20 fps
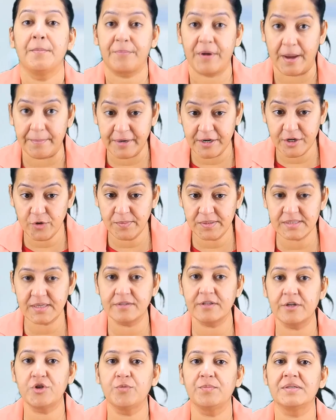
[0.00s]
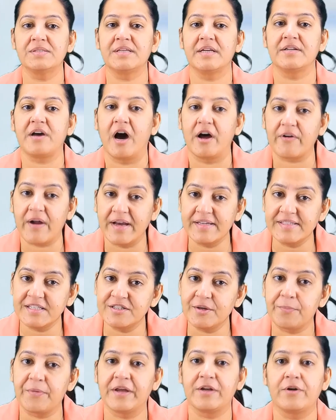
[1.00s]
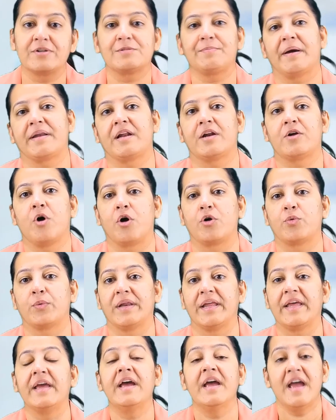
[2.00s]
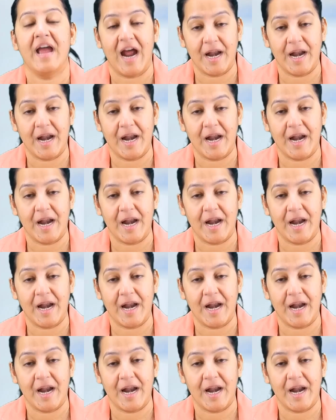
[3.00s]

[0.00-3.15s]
Primary tumors are the tumors that arise in the brain or spinal cord only.